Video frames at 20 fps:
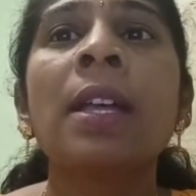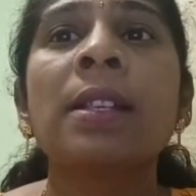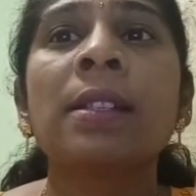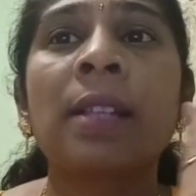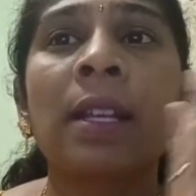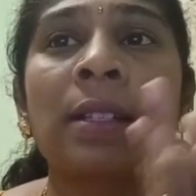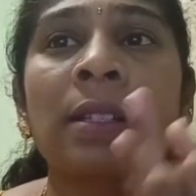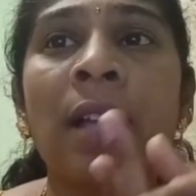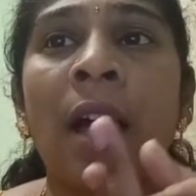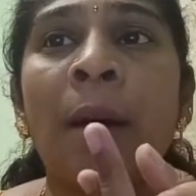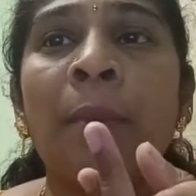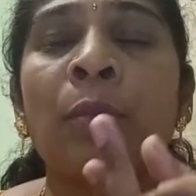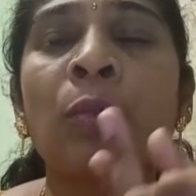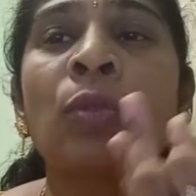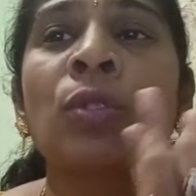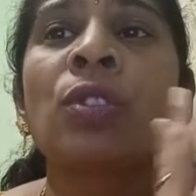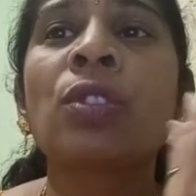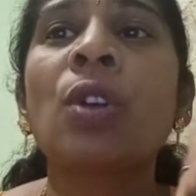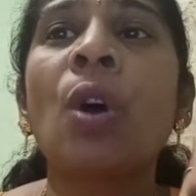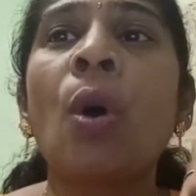sex
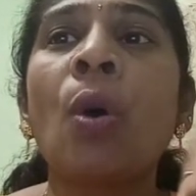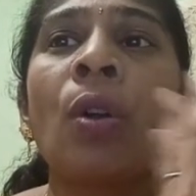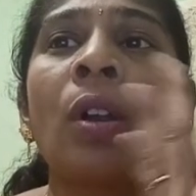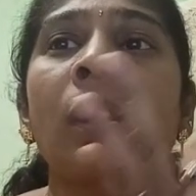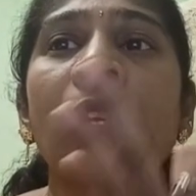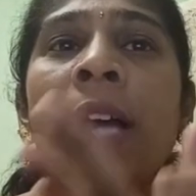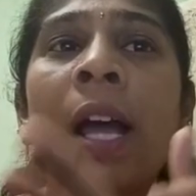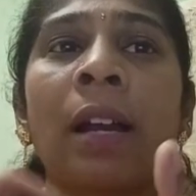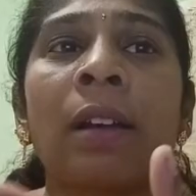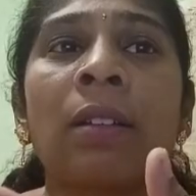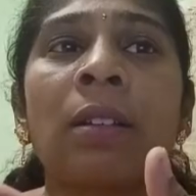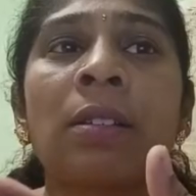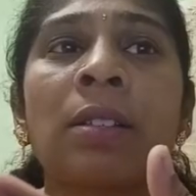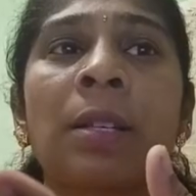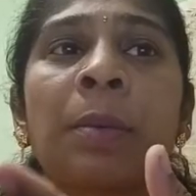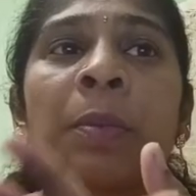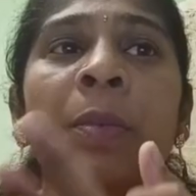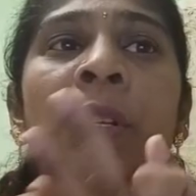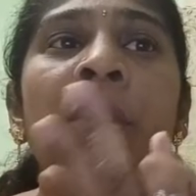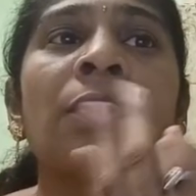hormones, oral
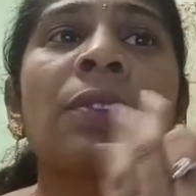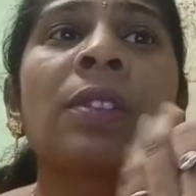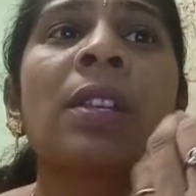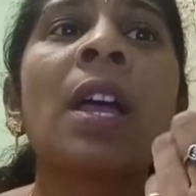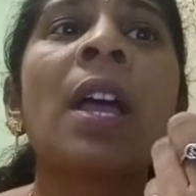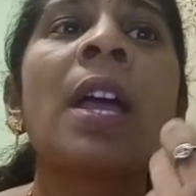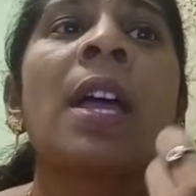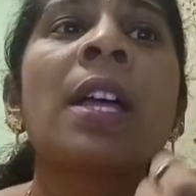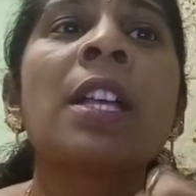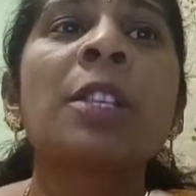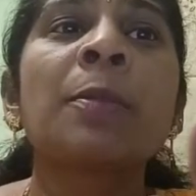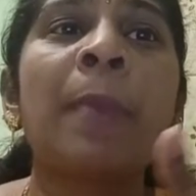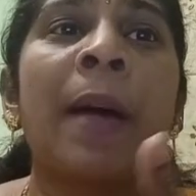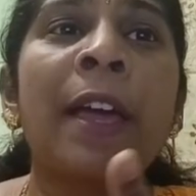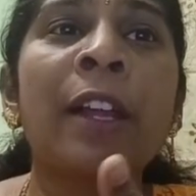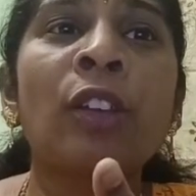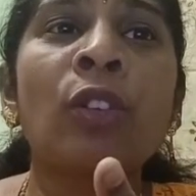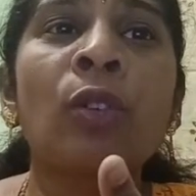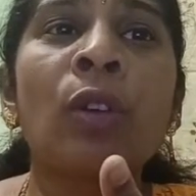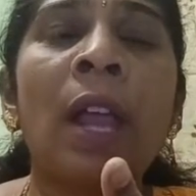contraceptives,
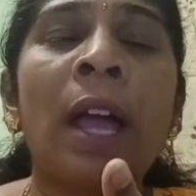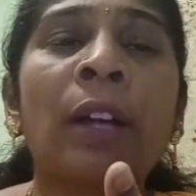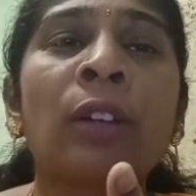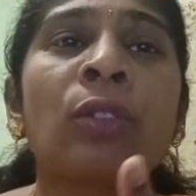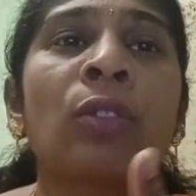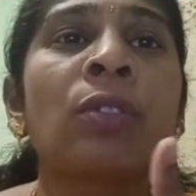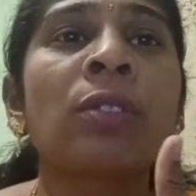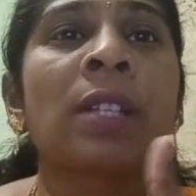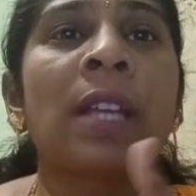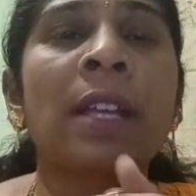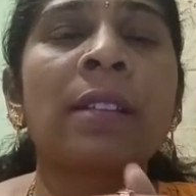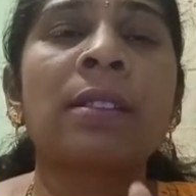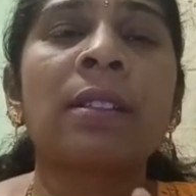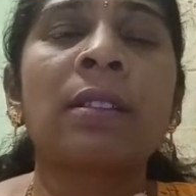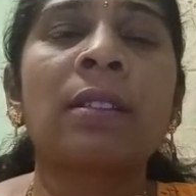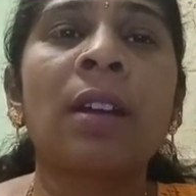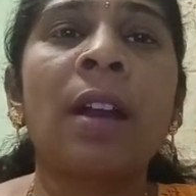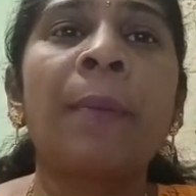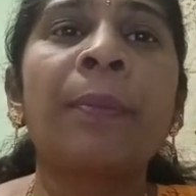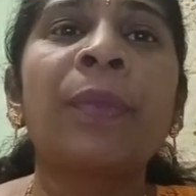spironolactones,
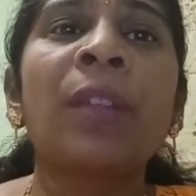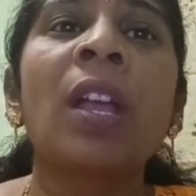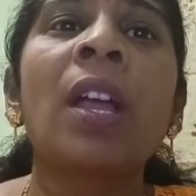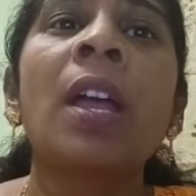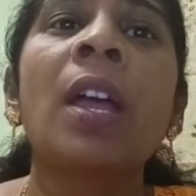etc.